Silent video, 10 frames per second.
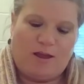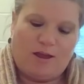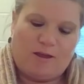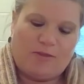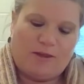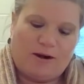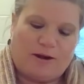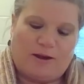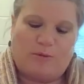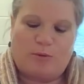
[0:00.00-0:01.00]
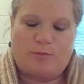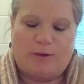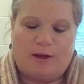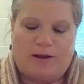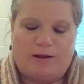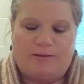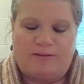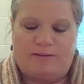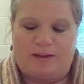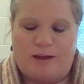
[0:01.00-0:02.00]
And then I gotta put my
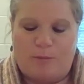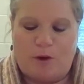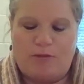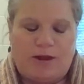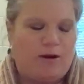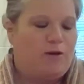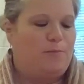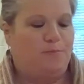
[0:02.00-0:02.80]
stem on there